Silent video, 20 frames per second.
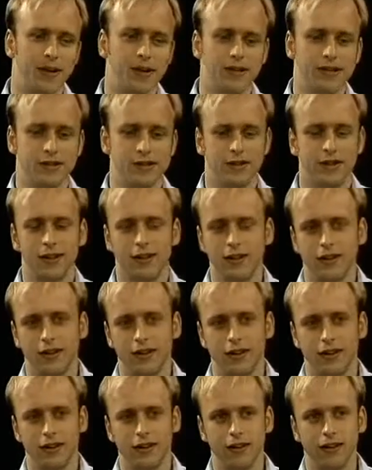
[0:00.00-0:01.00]
because
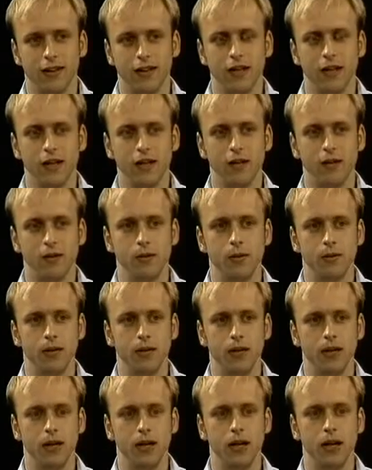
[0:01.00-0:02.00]

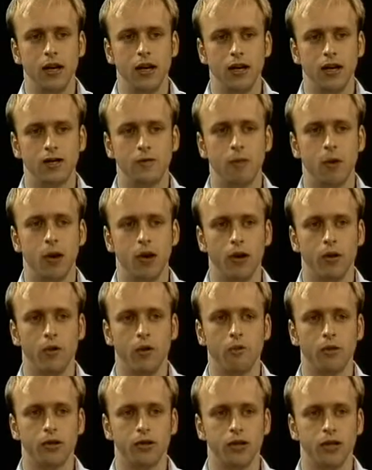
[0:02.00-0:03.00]
he and his
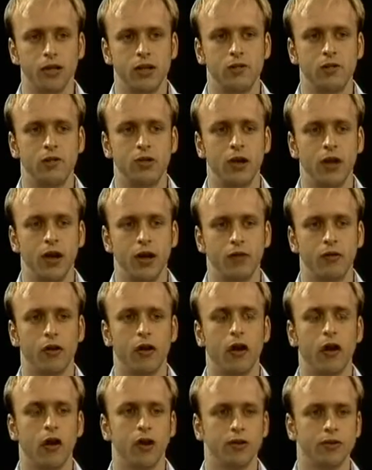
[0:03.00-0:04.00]
party were perceived to
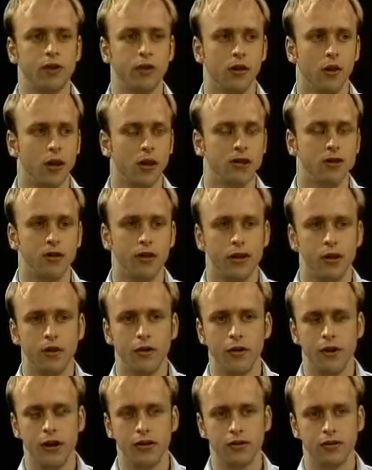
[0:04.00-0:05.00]
have caused the loss
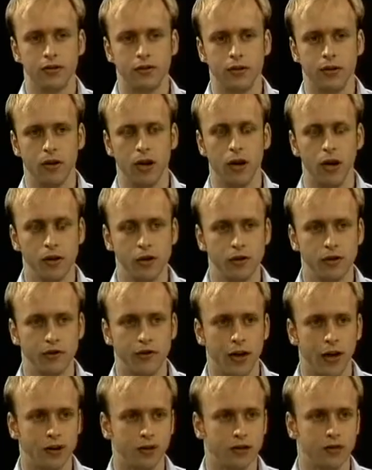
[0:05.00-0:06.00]
of
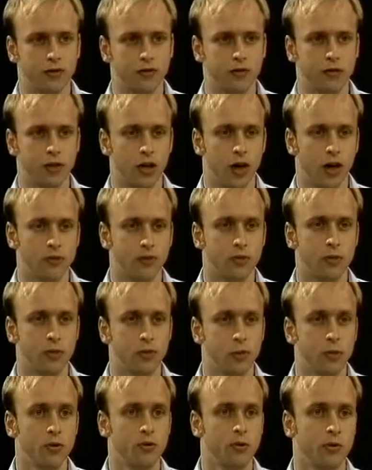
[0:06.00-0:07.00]
hundreds of thousands of
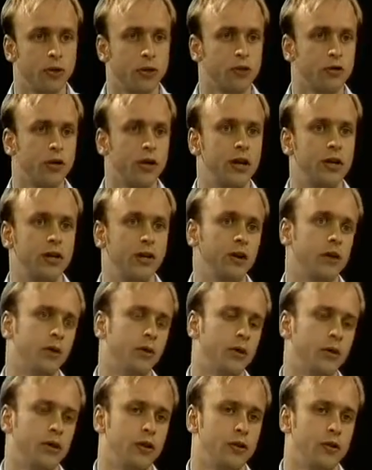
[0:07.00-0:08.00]
jobs through the free
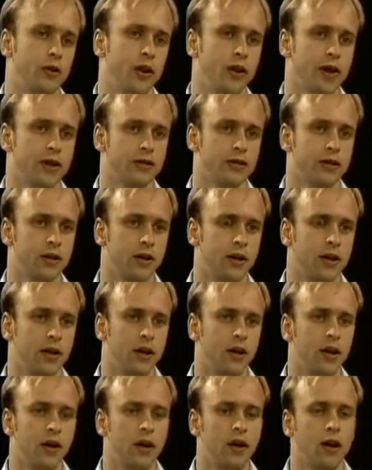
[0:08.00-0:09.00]
trade deal with the U.S.
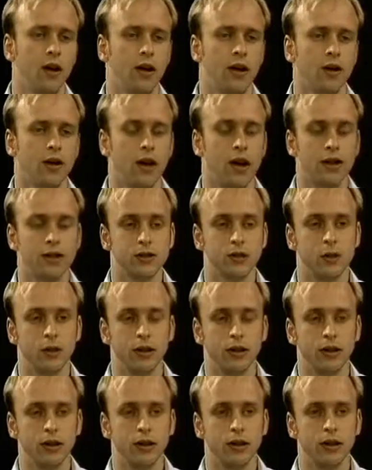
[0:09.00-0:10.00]

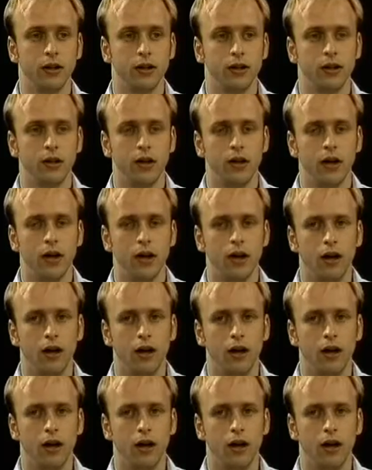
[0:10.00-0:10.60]
Consequently,